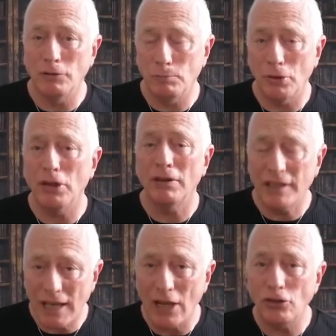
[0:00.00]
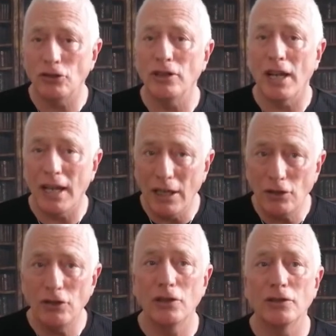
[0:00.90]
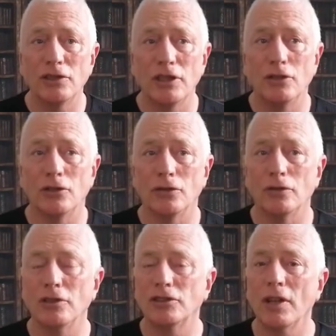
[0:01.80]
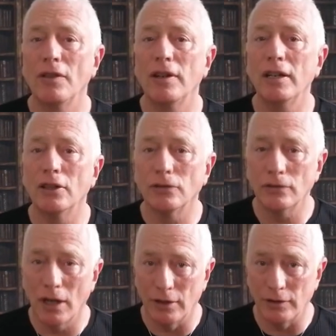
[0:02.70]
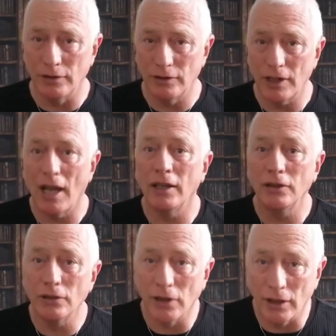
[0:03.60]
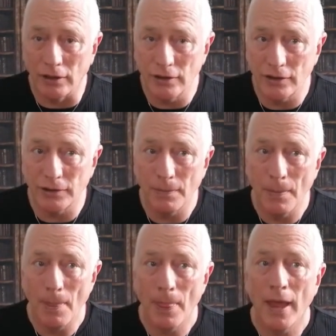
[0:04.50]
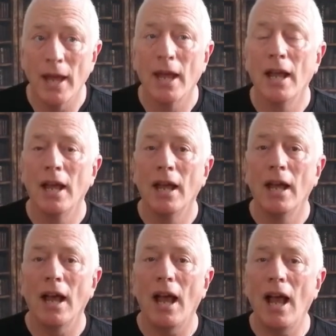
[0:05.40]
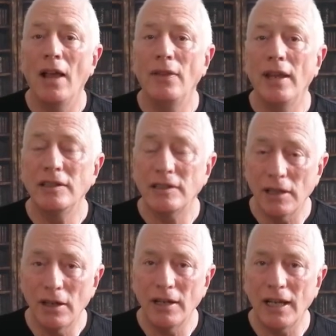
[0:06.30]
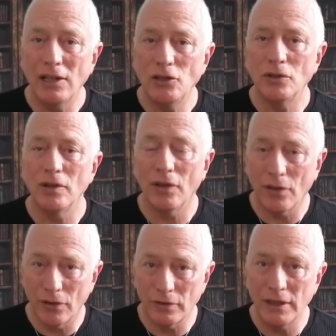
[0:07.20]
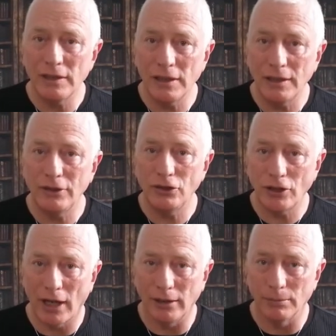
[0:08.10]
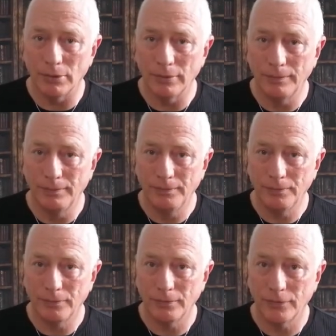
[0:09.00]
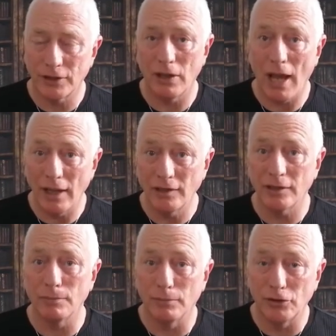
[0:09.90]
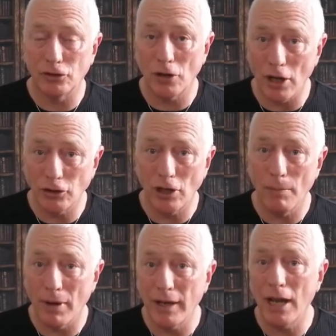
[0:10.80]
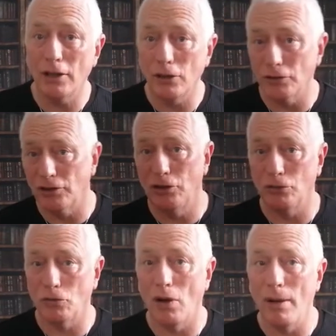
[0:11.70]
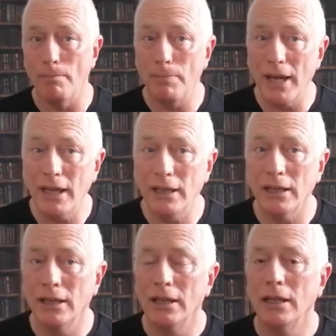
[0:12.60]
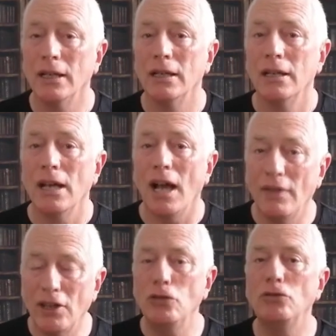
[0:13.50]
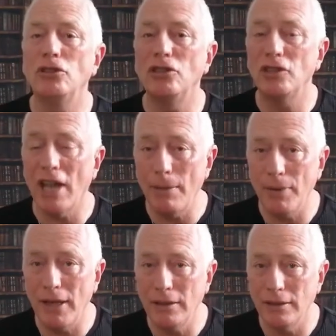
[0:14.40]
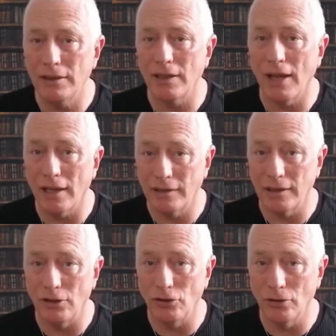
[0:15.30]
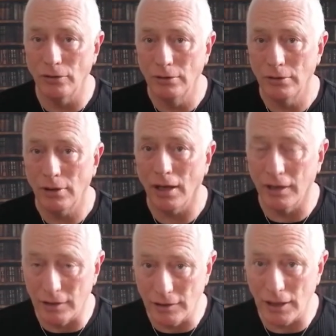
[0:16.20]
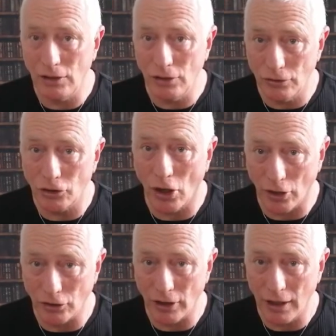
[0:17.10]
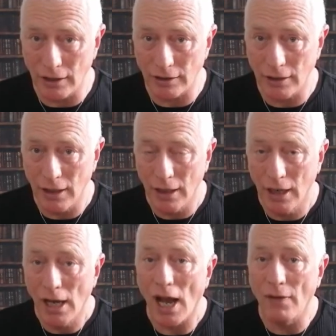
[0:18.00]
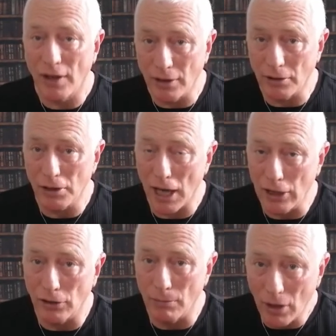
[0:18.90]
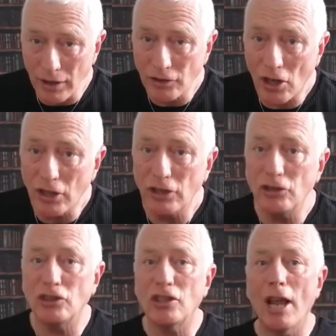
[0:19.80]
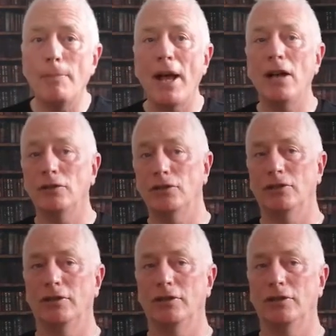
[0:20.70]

put your intention into your sigil so that it grows and grows, and turn it into a 3D shape. So you add some structure. By now your sigil's quite big, and then you step into that sigil and continue charging it, and then in your mind's eye you step out